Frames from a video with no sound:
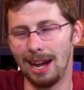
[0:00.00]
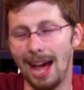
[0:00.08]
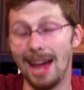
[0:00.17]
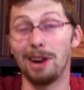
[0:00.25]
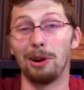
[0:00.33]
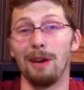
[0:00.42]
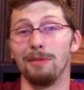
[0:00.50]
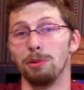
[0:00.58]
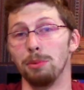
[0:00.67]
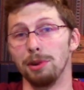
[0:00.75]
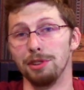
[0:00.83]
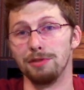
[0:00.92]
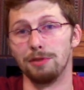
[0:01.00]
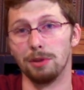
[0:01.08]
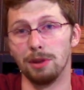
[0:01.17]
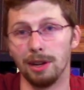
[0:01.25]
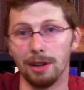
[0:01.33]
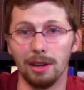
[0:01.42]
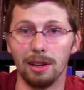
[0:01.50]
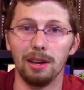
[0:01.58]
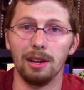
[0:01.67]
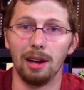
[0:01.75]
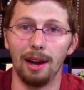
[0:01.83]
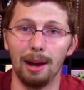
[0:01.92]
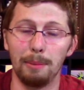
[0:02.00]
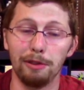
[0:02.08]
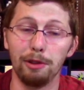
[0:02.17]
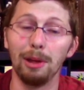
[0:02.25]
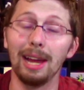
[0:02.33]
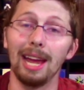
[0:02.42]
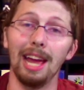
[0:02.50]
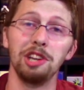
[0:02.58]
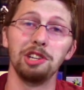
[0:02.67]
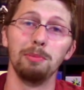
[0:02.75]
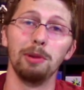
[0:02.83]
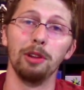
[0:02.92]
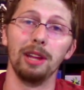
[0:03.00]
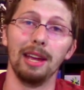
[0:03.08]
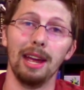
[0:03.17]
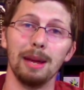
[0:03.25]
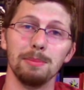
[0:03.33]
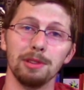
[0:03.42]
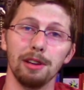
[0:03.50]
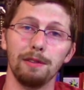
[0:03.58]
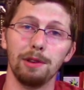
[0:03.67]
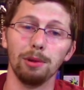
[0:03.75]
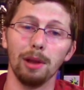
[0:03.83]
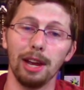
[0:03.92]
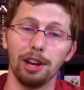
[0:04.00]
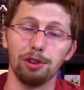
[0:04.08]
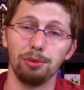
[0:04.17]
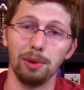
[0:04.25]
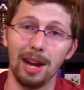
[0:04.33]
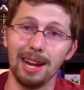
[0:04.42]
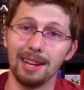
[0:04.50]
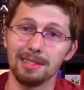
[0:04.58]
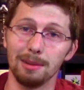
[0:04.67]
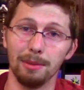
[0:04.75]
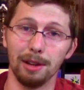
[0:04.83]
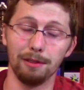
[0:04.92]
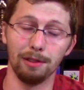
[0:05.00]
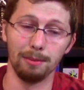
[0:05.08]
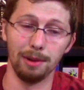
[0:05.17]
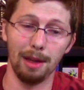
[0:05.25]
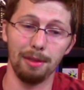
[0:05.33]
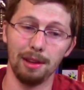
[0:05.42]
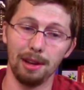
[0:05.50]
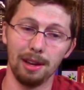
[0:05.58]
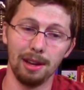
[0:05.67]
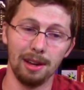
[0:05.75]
I don't have the words for it. But if you like engine building games, if you like creating something from nothing